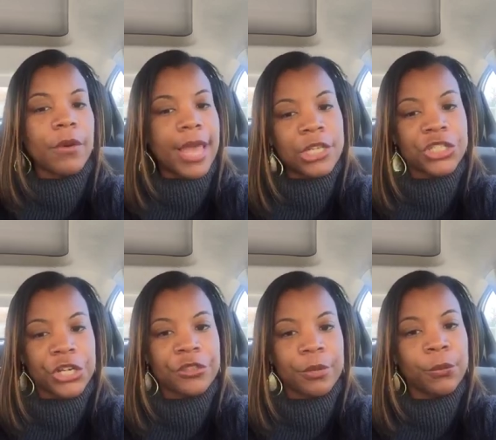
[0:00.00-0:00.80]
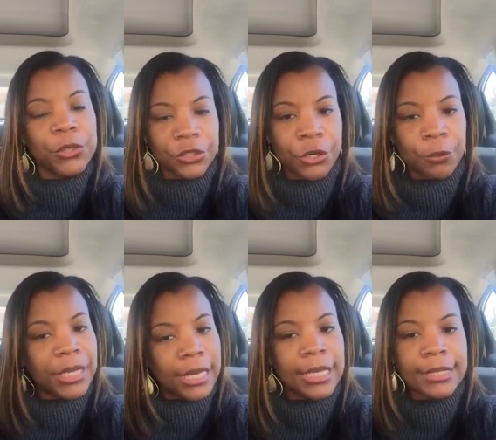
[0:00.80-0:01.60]
go ahead and share them with you
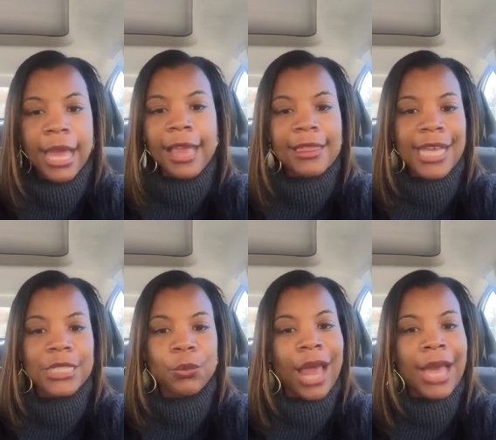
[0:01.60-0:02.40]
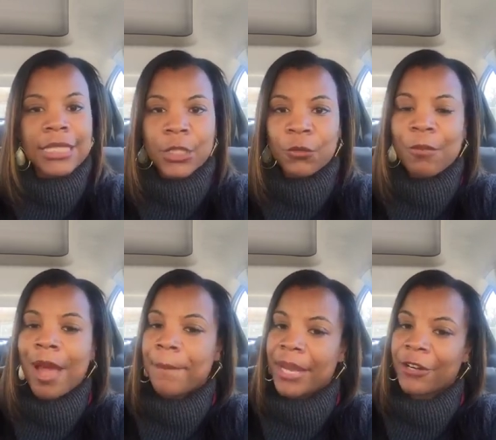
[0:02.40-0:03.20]
because that's what I do for
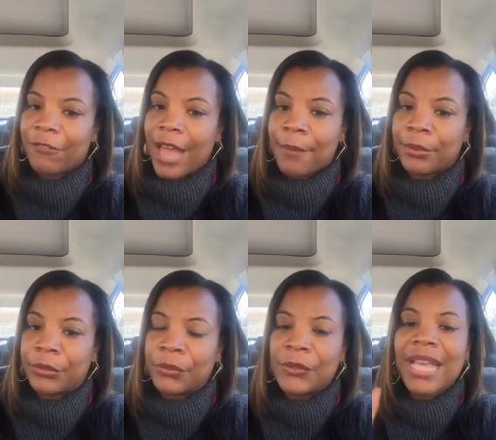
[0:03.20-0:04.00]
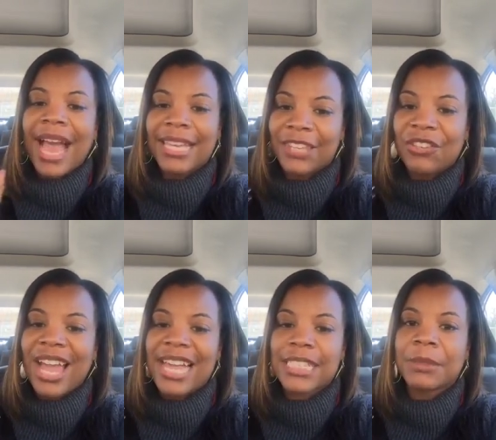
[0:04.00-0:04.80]
my butterfly boos. I give you
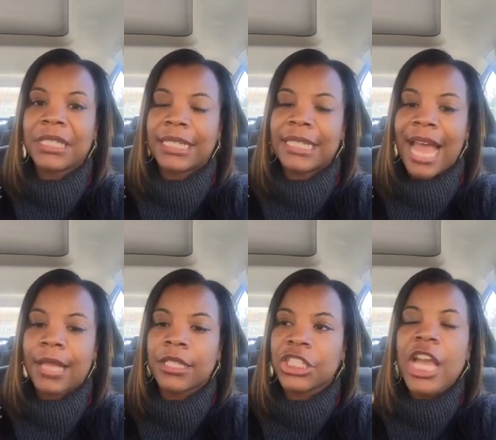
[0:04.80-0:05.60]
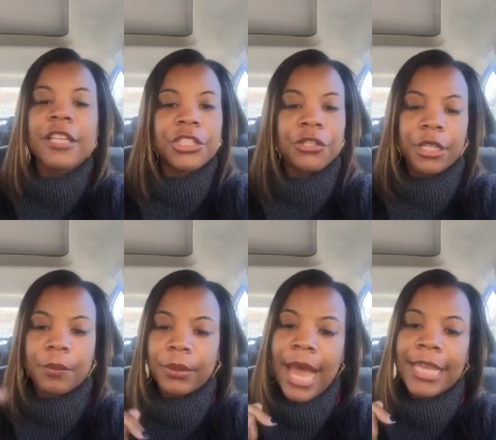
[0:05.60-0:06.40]
guys some good knowledge that you can
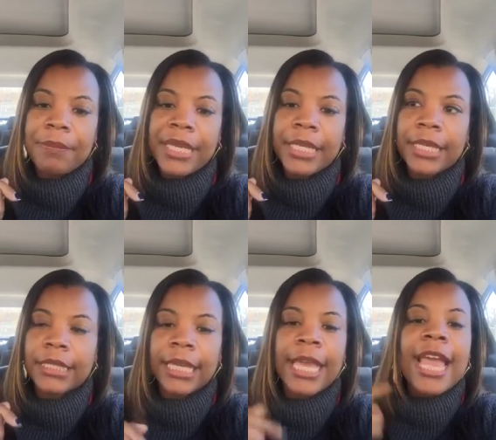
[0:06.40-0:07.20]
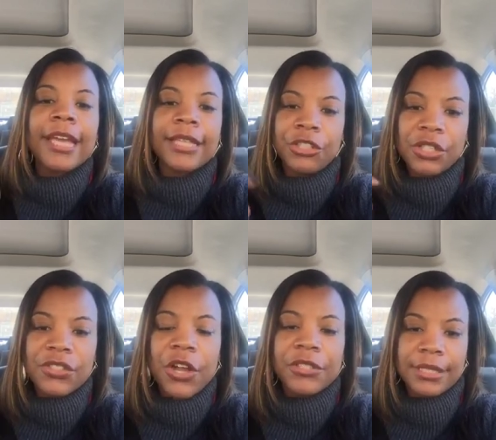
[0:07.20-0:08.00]
apply immediately and that you
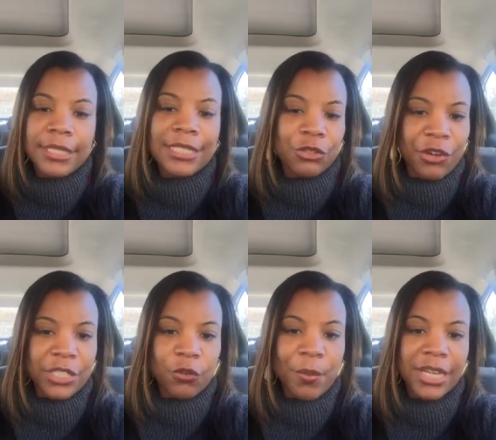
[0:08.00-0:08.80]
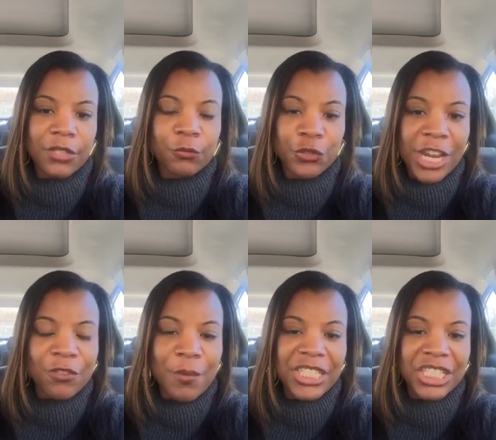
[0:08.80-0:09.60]
can start to see some
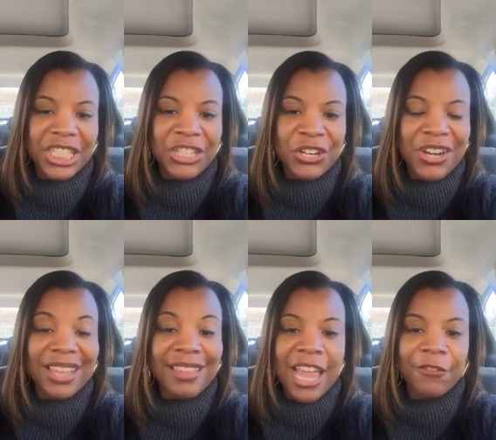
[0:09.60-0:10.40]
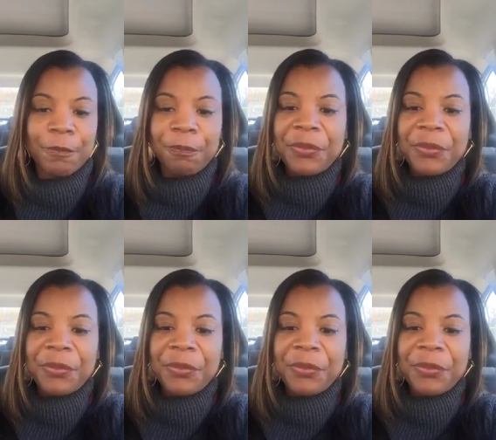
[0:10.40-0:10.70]
transformation in your life.